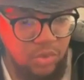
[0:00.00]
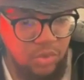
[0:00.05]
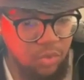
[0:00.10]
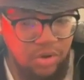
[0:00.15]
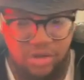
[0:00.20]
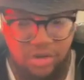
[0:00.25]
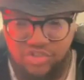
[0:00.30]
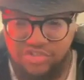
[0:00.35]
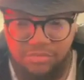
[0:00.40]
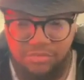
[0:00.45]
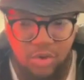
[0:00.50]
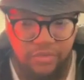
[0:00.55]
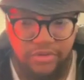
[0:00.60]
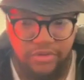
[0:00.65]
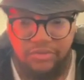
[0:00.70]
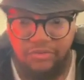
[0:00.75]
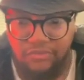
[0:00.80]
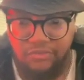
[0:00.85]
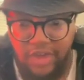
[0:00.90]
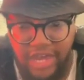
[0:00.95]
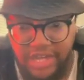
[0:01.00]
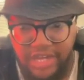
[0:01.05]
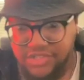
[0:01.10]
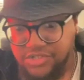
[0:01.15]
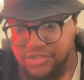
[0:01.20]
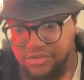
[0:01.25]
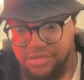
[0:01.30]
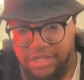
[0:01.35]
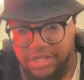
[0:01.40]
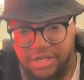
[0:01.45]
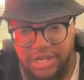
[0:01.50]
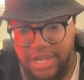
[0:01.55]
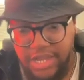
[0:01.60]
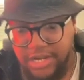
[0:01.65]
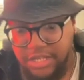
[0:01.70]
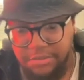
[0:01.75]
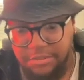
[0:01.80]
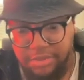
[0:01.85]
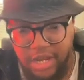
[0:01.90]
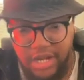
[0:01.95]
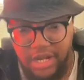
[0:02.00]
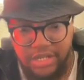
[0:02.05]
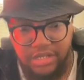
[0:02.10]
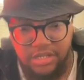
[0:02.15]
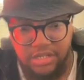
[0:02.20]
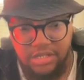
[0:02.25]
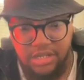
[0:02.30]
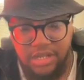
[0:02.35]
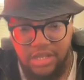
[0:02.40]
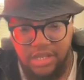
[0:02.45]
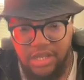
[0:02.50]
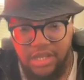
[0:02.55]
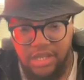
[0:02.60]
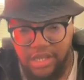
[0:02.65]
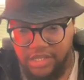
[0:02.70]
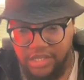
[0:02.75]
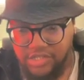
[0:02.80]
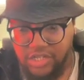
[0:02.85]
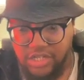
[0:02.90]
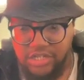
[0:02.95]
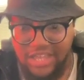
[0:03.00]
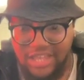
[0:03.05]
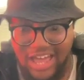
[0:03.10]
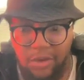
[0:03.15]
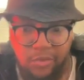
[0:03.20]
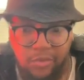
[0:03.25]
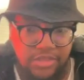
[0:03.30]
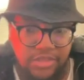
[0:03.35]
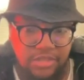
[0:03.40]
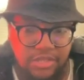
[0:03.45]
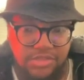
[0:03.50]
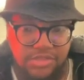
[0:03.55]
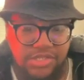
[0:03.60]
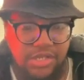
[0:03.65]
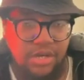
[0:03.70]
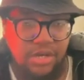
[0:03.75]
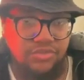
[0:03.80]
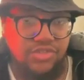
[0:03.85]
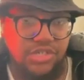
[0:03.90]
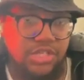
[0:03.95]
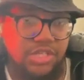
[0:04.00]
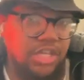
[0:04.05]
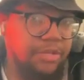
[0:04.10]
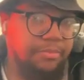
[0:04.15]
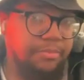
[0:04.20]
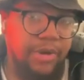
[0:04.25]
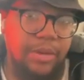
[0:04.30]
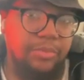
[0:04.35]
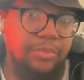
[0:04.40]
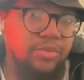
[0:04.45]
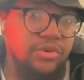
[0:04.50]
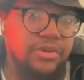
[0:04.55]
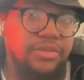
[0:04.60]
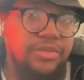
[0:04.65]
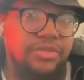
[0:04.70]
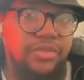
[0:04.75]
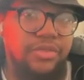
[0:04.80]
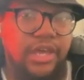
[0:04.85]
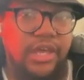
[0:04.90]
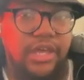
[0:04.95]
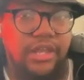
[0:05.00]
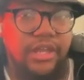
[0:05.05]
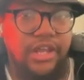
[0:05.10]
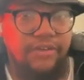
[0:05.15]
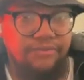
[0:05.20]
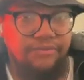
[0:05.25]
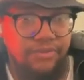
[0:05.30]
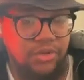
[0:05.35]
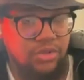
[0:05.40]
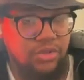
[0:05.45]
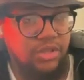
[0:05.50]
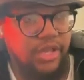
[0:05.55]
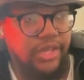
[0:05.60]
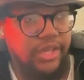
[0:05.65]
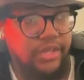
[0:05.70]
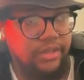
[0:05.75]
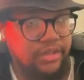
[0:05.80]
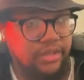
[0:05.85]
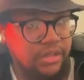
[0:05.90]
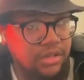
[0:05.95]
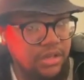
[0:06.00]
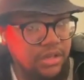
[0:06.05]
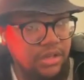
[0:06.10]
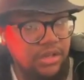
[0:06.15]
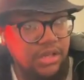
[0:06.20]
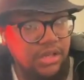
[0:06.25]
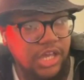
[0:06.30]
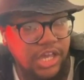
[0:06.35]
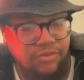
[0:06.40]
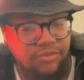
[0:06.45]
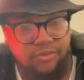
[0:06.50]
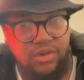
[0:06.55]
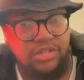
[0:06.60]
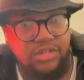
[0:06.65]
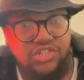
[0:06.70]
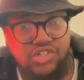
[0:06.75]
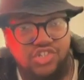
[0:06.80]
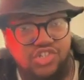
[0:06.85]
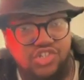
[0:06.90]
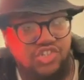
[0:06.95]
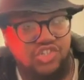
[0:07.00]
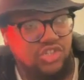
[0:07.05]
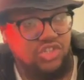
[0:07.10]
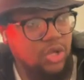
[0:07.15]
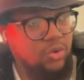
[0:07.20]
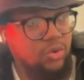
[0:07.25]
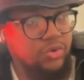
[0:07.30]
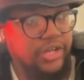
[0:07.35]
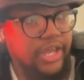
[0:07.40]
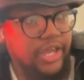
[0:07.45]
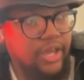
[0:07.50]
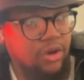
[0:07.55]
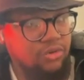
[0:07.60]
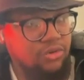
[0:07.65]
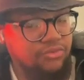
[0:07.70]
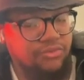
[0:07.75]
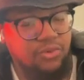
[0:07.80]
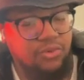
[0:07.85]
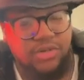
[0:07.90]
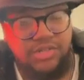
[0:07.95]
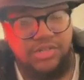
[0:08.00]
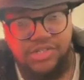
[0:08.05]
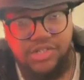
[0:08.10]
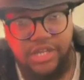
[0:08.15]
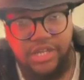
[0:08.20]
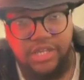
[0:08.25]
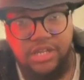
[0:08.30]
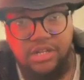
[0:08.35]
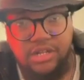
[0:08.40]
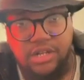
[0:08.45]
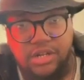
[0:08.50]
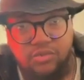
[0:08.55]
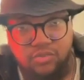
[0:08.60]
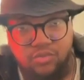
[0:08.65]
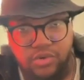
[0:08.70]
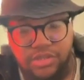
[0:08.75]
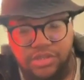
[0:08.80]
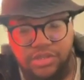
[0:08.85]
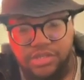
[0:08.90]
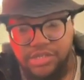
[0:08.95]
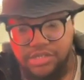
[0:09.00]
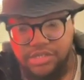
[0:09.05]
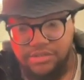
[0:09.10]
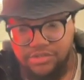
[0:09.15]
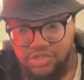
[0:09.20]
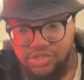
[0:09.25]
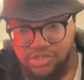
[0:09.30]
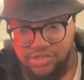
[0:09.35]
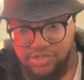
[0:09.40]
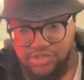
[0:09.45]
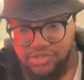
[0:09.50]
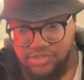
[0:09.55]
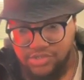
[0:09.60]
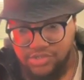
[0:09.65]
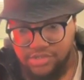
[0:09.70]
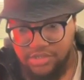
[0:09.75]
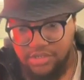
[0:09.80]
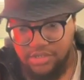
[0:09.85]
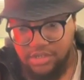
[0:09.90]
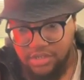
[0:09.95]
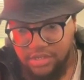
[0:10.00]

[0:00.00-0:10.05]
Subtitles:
world's moving faster than anybody is allowing themselves to keep up with. And I feel like if we just slow down for a second and really just